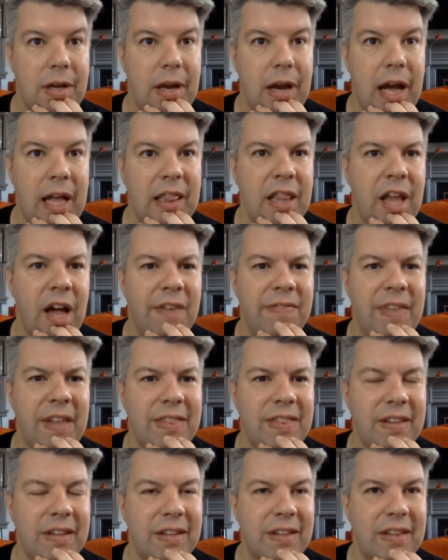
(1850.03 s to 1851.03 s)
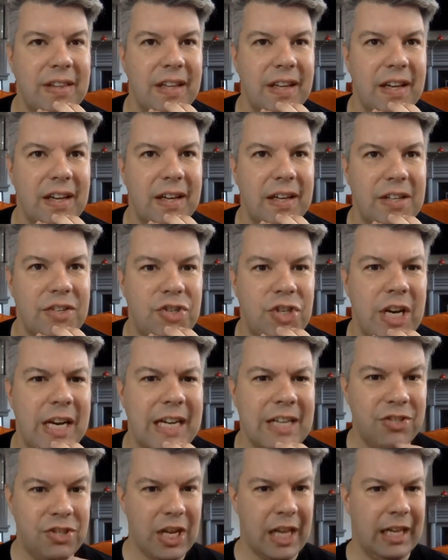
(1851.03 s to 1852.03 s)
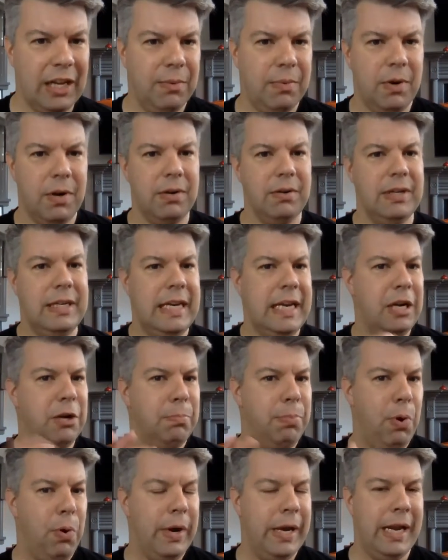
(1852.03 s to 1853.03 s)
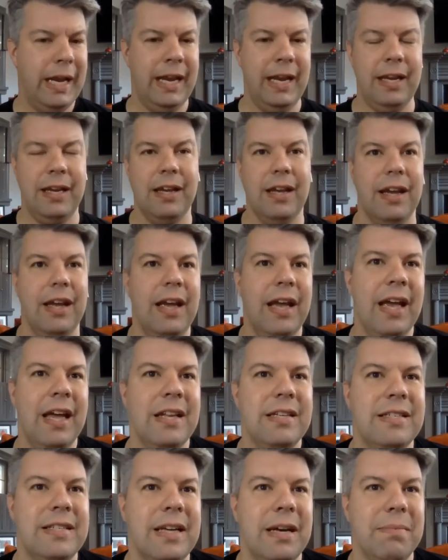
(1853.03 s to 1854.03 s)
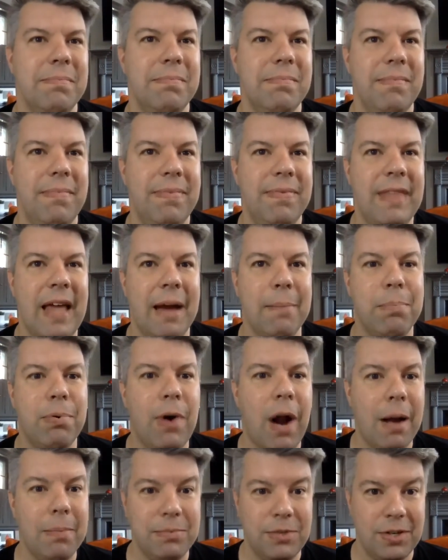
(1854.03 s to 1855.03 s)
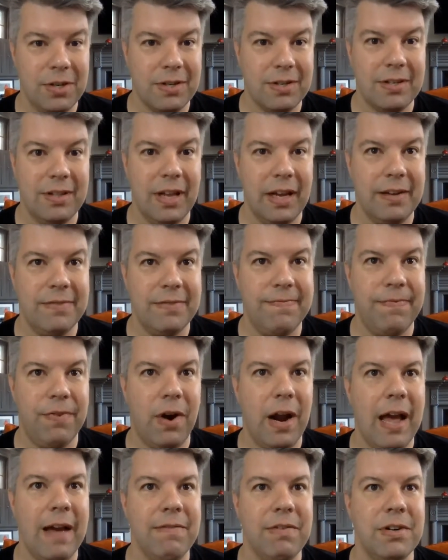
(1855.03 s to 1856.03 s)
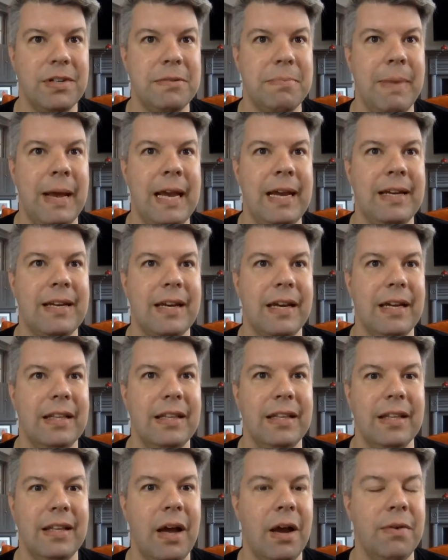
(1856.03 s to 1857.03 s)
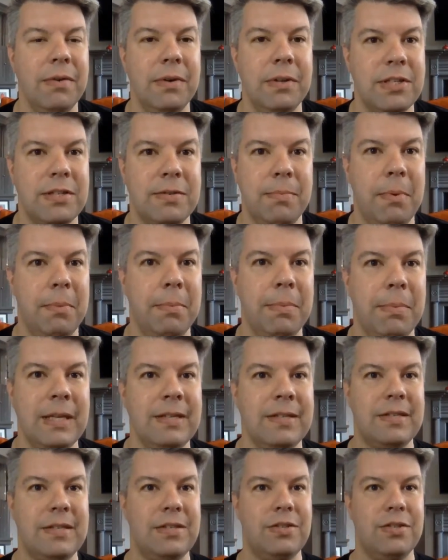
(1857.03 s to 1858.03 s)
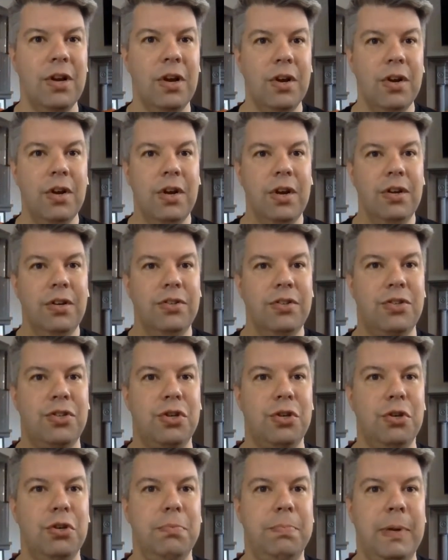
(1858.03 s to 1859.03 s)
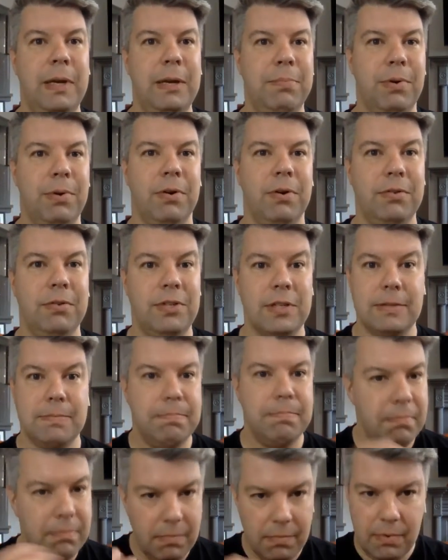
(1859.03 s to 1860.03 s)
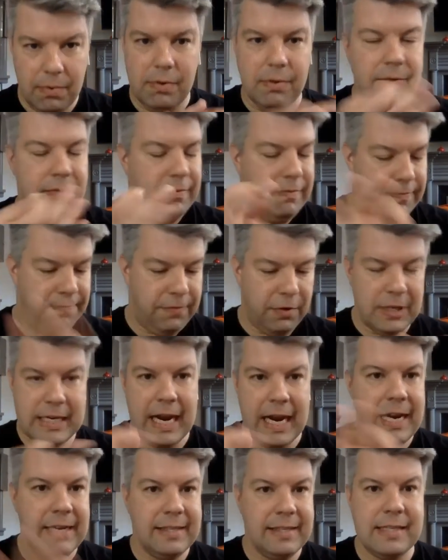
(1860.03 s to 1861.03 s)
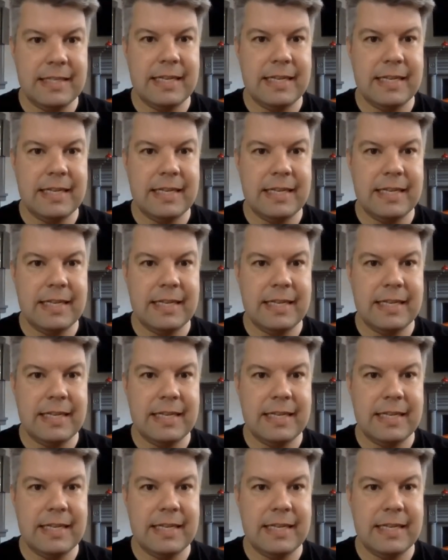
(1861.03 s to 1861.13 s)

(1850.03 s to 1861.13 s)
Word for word: I love that the the Ginny and Jelly were needle pointing, and um, that prop took like forever to make. I just remember these two people just for days and